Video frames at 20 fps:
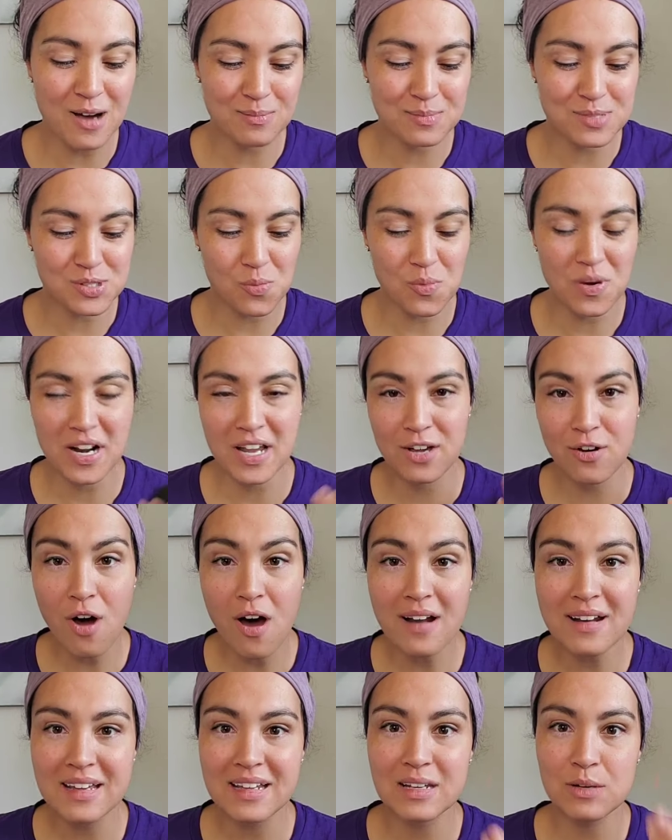So when I
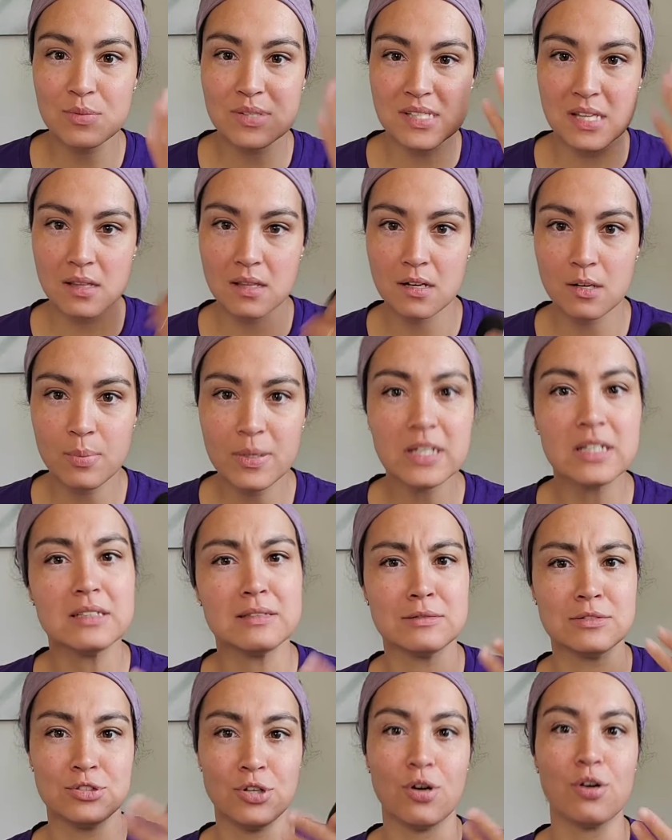got it, it was a little
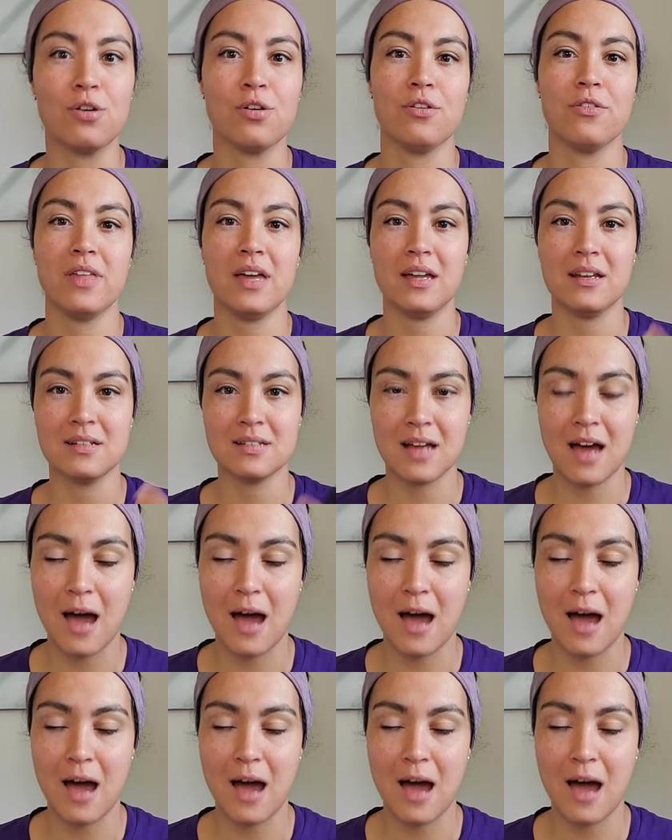bit darker than,